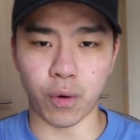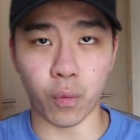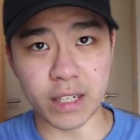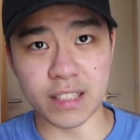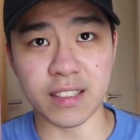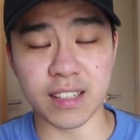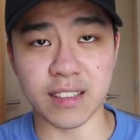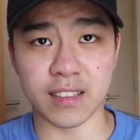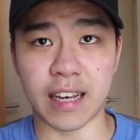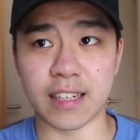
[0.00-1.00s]
one
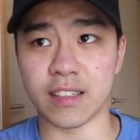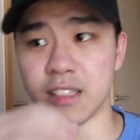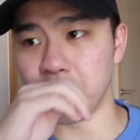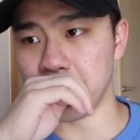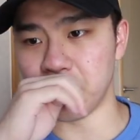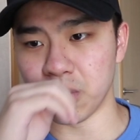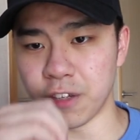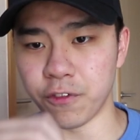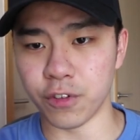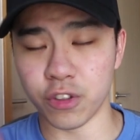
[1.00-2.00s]
incense is actually going to
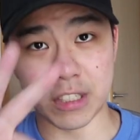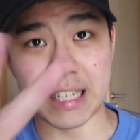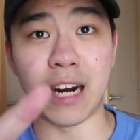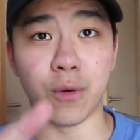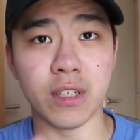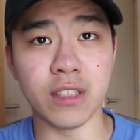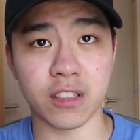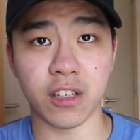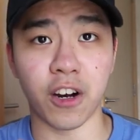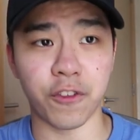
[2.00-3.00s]
give you 3
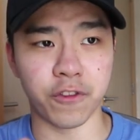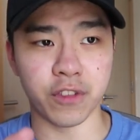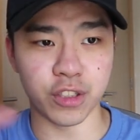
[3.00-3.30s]
hours of